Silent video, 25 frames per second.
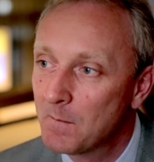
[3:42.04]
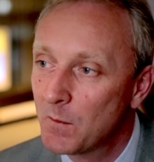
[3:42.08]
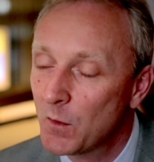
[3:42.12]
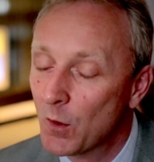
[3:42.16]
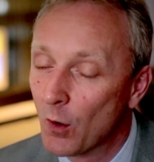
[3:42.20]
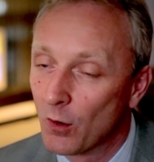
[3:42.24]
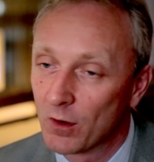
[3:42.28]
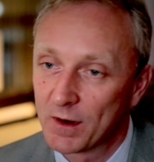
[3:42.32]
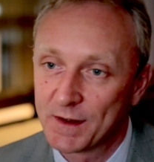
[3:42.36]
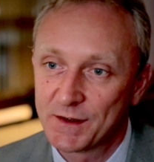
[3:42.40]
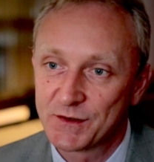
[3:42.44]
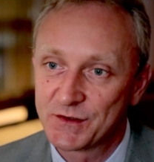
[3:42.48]

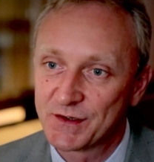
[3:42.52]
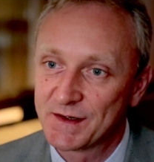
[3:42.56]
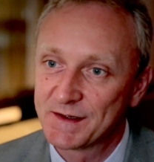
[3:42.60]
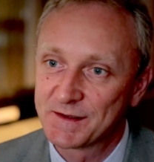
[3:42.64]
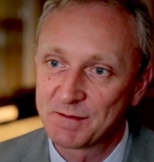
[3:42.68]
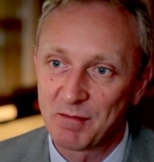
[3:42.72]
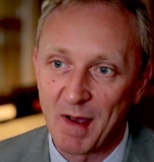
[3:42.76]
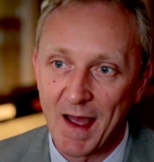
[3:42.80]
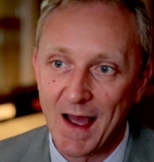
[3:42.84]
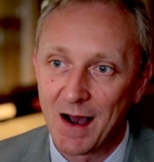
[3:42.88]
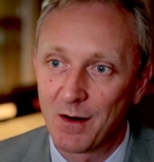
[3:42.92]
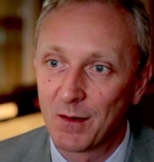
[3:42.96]
Knowledge
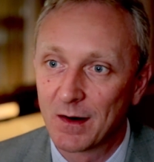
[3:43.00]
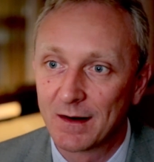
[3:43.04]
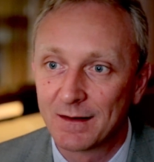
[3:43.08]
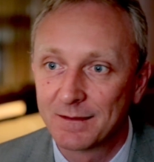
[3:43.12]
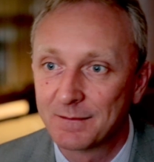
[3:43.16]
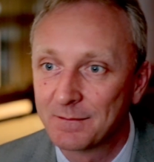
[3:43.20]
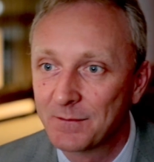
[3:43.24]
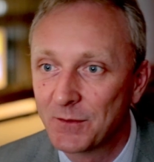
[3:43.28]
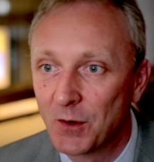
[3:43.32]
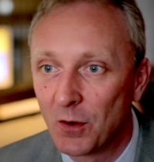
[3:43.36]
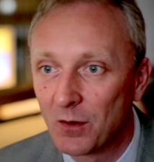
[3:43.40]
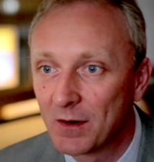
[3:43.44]
is power,
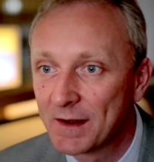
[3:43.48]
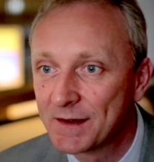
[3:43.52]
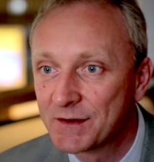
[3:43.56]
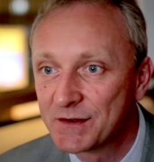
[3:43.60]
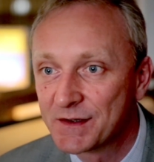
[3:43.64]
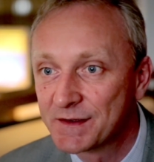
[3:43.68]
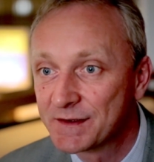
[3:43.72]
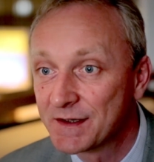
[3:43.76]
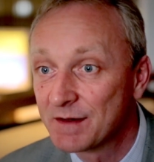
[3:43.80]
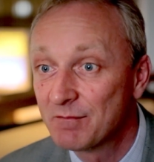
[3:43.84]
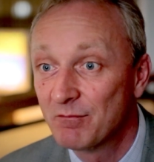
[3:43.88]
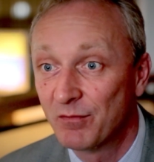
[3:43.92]

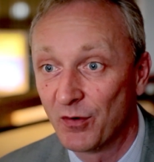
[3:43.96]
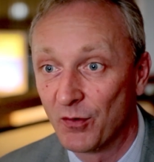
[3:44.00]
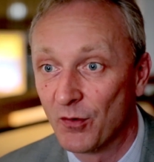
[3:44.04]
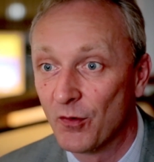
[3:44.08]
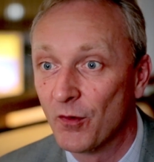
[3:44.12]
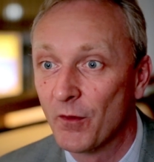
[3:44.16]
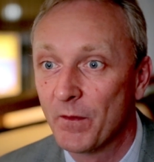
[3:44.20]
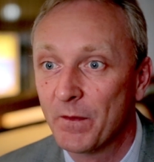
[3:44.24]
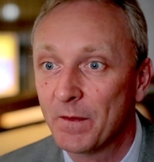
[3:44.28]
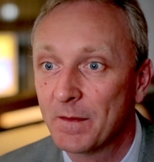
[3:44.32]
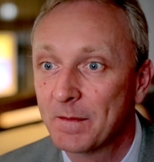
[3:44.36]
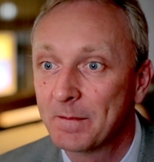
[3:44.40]
knowledge is
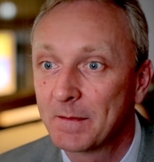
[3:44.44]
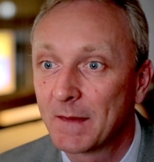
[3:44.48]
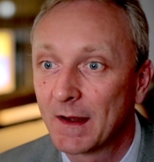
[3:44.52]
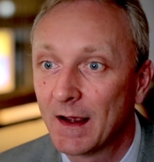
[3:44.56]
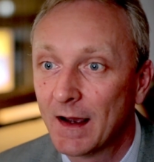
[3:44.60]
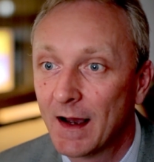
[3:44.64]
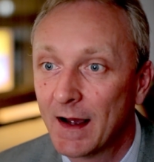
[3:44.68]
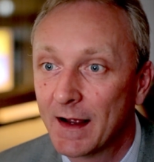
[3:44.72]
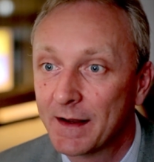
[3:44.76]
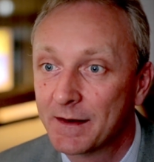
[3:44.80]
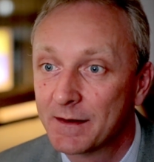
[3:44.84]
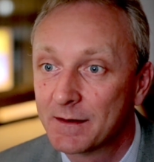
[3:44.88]
important,
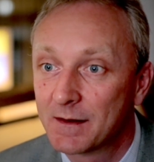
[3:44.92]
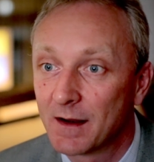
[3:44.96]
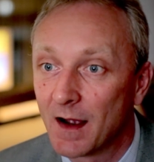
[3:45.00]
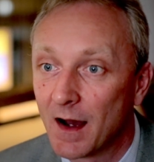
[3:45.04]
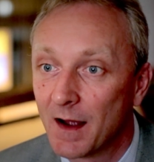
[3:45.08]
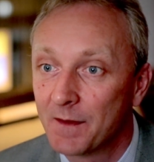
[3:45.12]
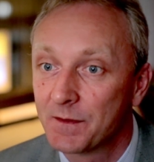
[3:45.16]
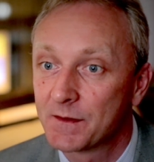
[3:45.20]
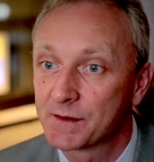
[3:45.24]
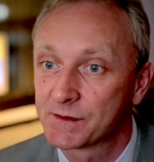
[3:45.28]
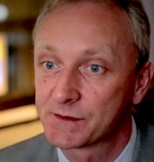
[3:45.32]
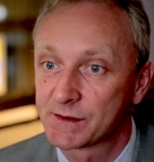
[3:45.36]
and
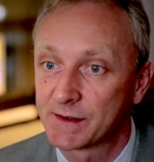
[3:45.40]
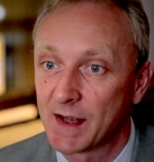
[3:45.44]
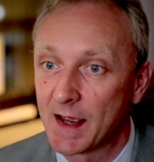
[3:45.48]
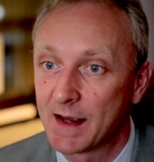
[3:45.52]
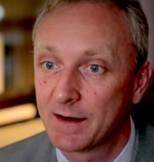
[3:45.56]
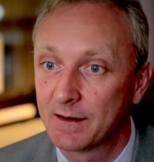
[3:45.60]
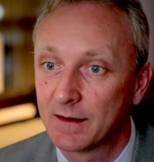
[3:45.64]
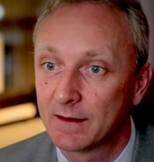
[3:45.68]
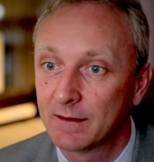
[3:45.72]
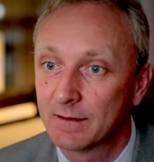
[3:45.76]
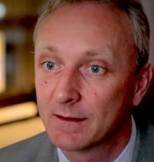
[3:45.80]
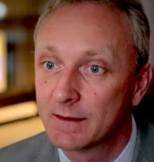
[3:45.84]

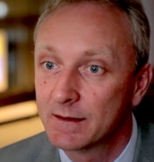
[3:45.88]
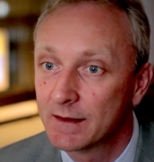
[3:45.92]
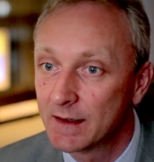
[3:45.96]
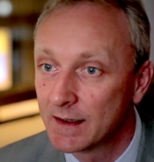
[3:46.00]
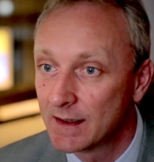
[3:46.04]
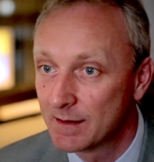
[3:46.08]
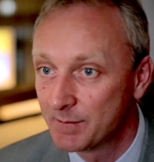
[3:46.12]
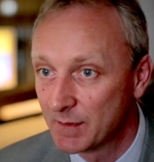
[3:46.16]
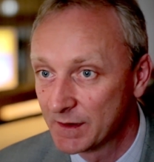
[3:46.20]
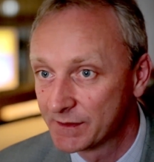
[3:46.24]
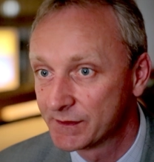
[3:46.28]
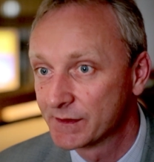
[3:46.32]
understanding the
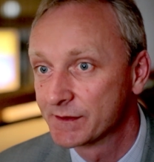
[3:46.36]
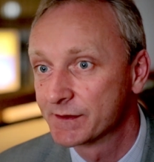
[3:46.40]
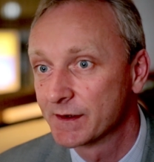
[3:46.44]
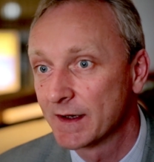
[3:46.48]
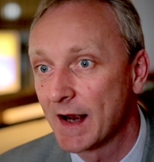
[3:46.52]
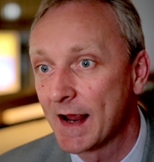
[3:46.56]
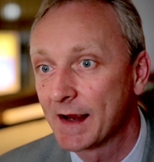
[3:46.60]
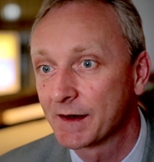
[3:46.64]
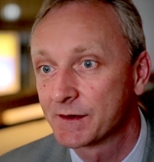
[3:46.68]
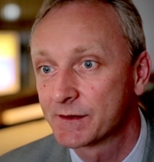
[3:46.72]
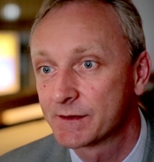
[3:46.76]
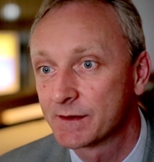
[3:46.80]
near misses
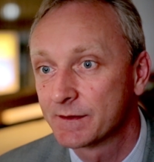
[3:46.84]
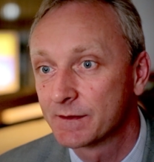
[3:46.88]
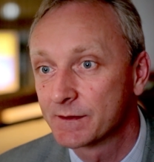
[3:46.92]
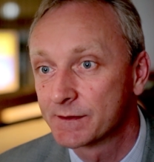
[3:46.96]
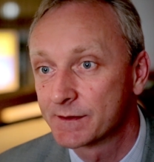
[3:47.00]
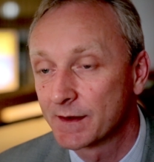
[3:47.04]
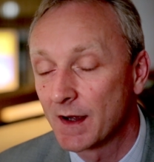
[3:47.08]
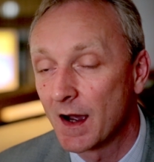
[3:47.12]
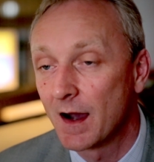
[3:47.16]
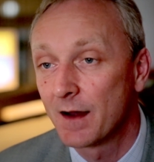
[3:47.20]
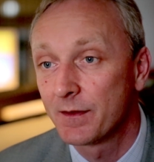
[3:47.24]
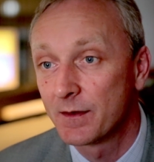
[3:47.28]
and
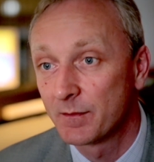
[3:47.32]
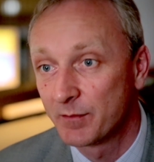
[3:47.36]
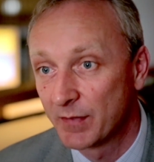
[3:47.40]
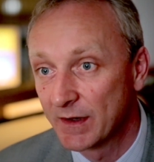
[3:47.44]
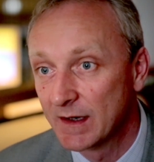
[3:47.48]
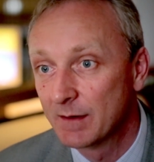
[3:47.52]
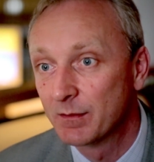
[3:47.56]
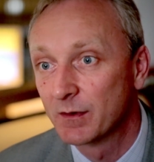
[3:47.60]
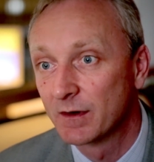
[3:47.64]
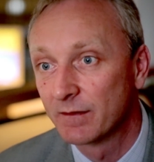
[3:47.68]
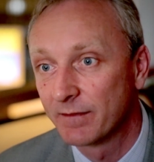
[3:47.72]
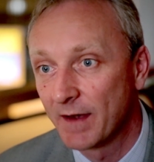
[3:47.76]
accidents that other
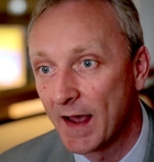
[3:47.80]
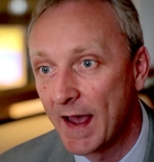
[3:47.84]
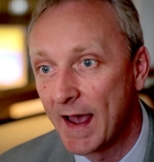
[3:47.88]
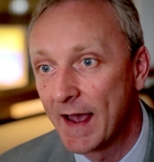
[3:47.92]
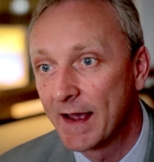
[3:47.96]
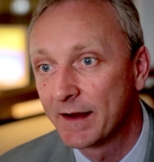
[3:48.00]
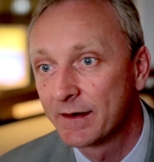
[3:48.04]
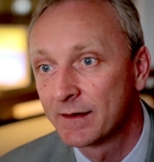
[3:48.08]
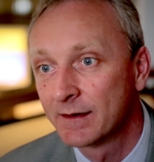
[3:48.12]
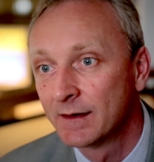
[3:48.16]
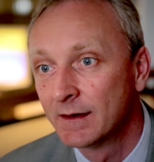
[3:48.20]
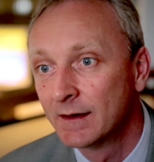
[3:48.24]
people have
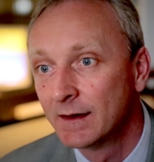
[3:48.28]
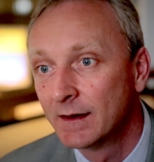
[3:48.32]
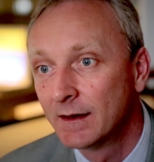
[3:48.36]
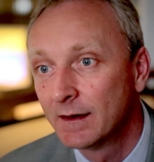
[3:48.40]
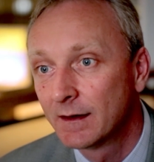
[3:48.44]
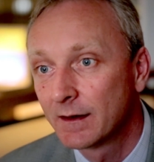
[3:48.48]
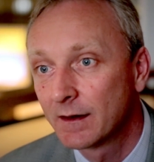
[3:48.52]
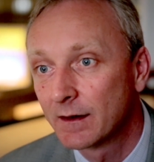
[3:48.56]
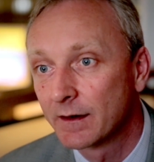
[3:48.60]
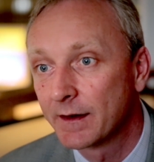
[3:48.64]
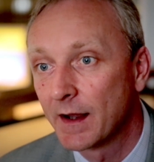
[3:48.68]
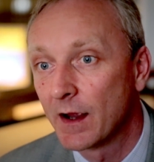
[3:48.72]
had
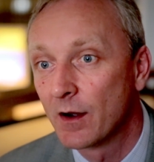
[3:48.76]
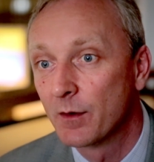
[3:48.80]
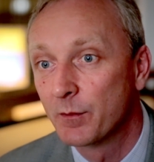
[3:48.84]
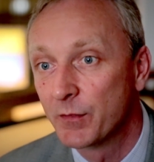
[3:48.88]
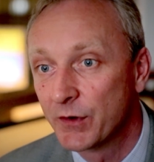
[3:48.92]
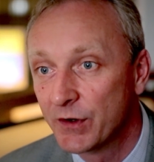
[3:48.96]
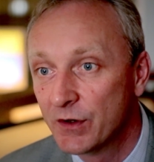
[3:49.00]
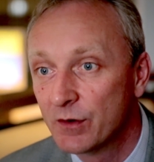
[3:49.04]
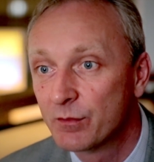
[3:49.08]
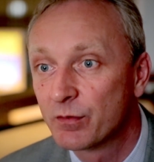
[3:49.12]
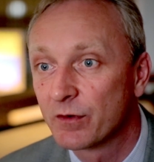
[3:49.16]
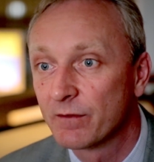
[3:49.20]
can help
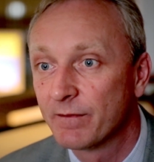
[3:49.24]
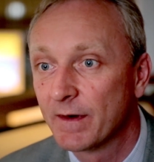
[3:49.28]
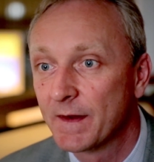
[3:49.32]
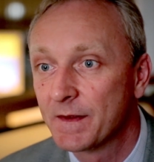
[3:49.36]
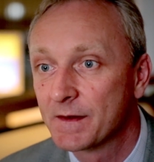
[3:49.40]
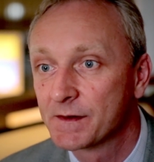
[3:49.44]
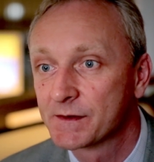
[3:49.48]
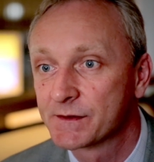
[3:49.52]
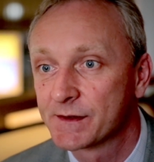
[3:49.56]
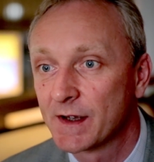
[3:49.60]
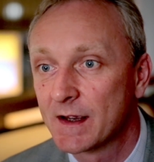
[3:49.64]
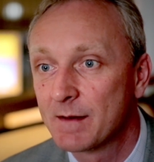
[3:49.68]
you
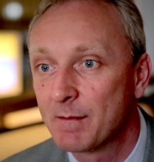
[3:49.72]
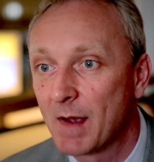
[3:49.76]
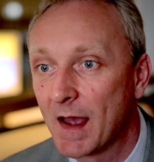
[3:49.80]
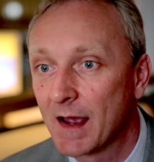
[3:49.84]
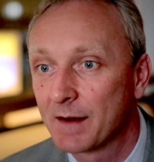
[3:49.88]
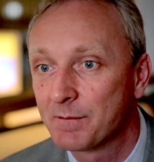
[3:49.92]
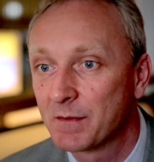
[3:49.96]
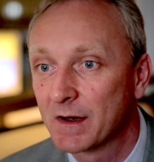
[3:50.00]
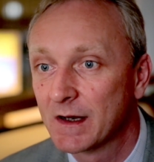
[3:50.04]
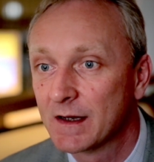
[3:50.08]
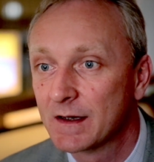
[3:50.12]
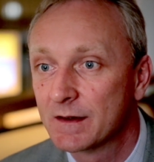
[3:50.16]
prevent the same
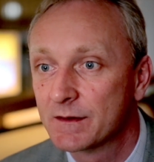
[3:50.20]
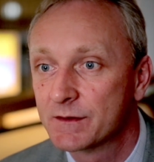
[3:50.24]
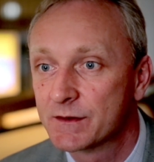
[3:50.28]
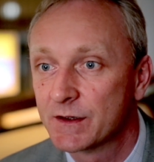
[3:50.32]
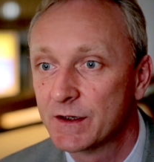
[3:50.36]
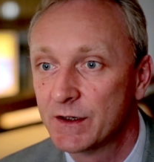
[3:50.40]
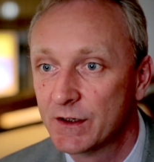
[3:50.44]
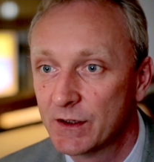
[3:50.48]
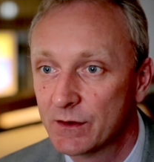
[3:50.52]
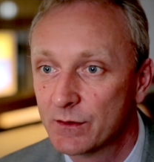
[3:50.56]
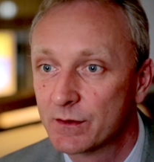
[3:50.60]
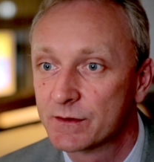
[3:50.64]
happening to
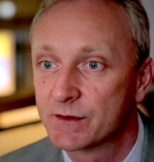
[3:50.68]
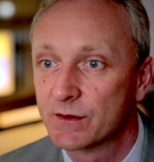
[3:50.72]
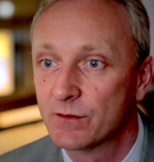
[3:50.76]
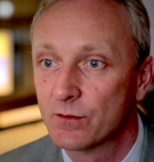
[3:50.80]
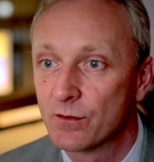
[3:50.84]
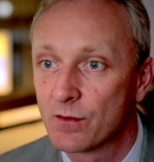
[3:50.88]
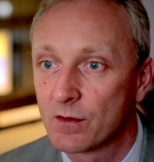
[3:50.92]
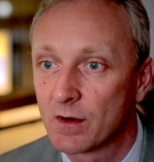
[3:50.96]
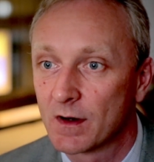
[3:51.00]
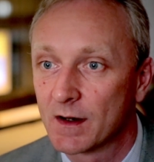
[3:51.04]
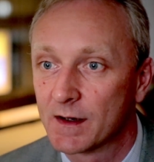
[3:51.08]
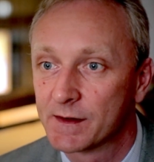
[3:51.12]
you as an
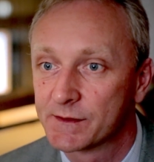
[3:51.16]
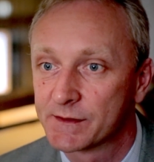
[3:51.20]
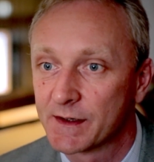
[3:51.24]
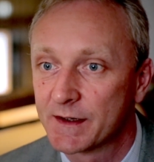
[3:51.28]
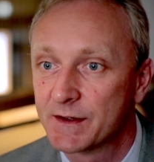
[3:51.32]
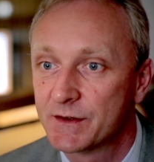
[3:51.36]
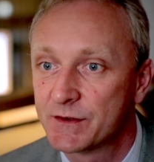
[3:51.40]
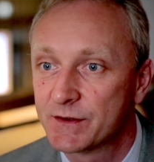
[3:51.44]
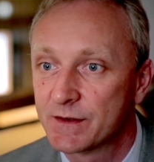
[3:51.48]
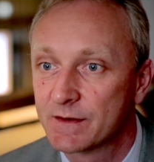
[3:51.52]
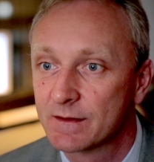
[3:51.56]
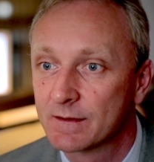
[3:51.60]

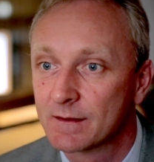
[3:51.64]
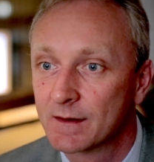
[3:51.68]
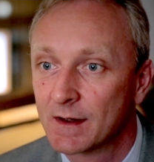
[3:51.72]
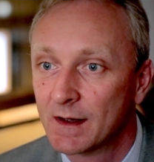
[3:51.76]
organisation.